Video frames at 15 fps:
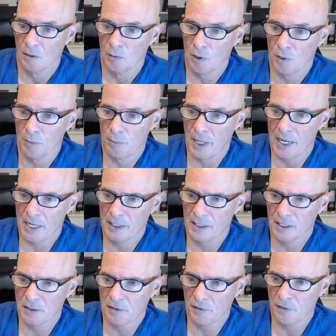What bank
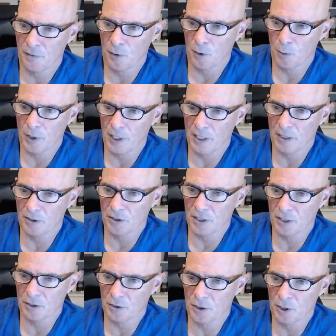does a 4.8 liter
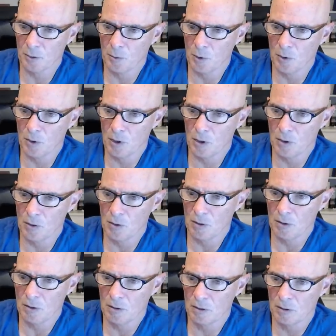single turbo go?